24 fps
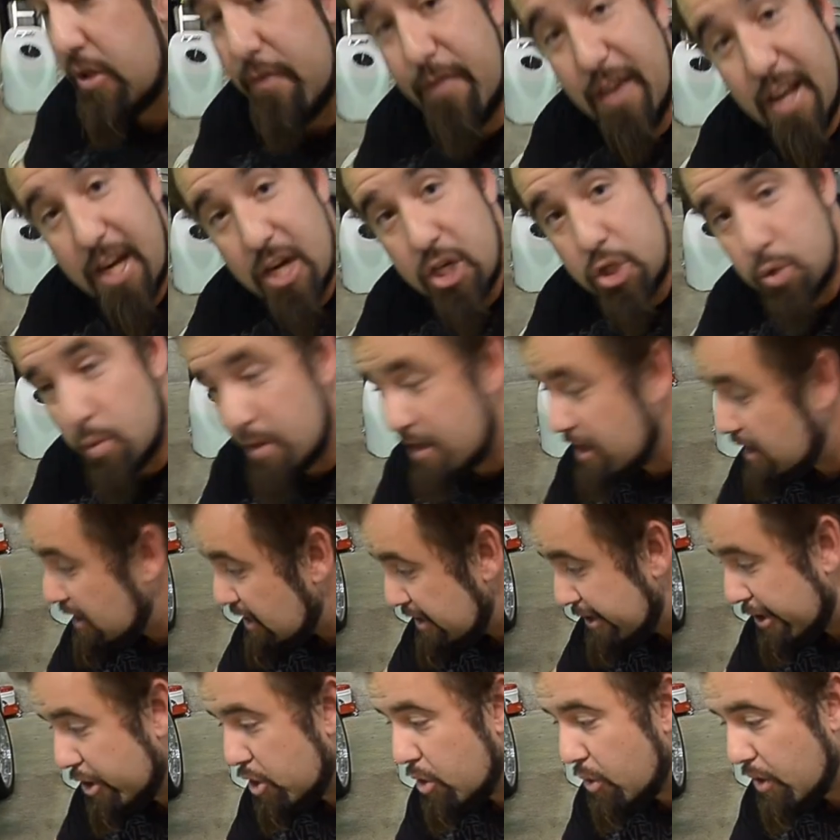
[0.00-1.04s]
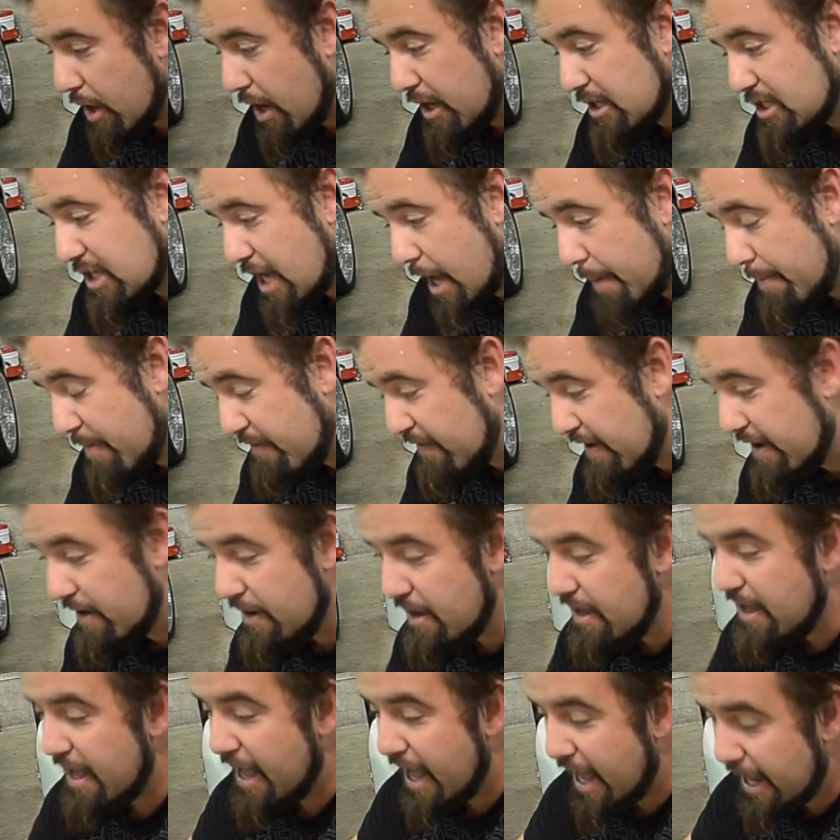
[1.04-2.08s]
finish with a clear coat on top of it
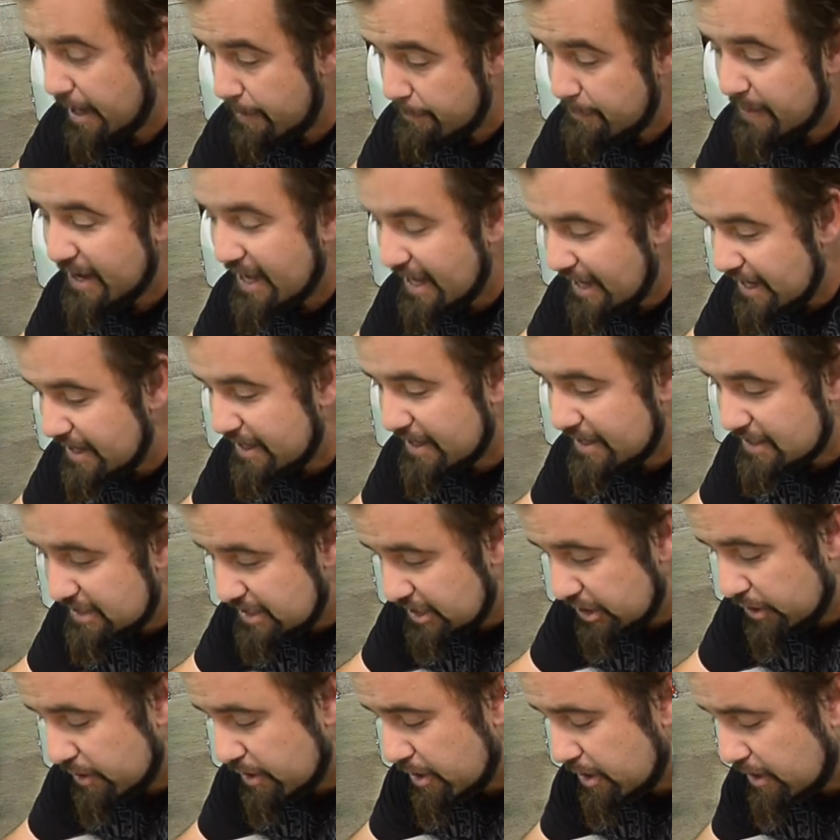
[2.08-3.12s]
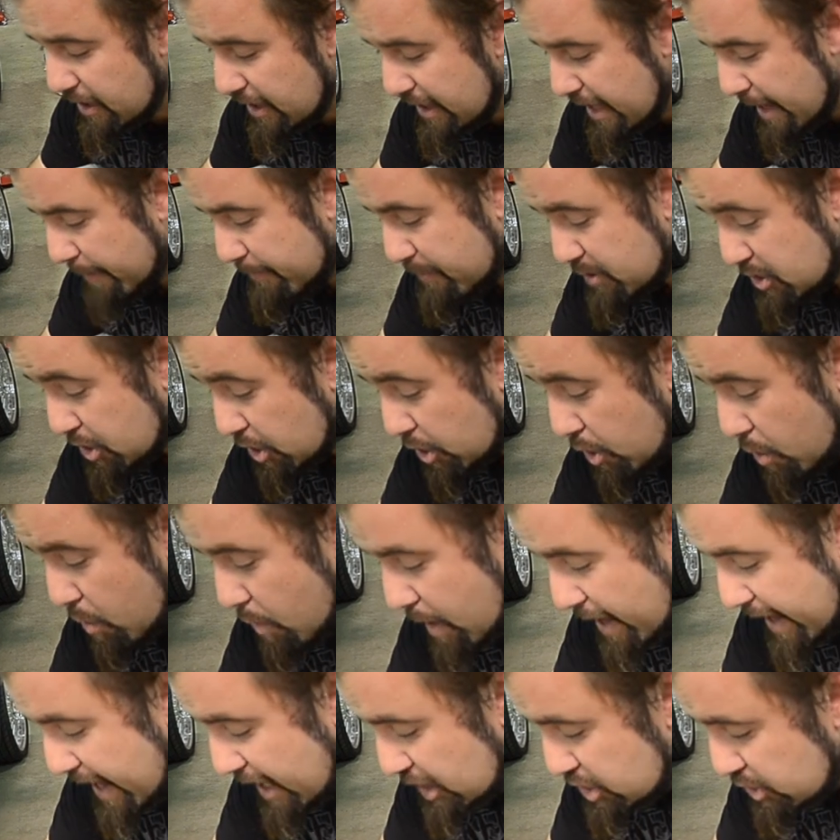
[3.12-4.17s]
and a painted interior lip, so you don't
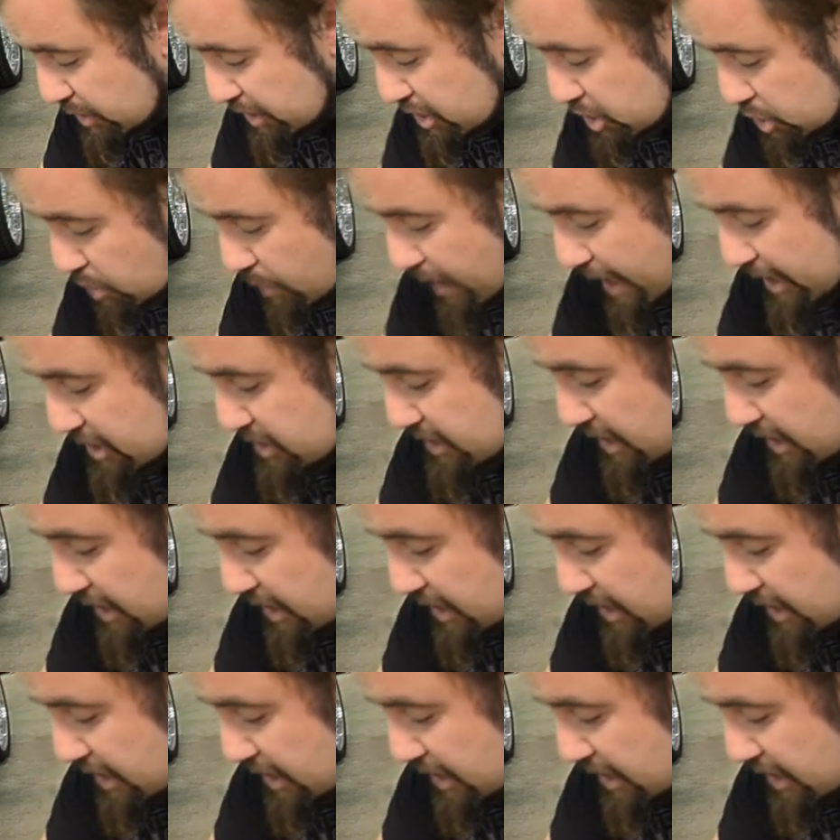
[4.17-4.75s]
want to actually scratch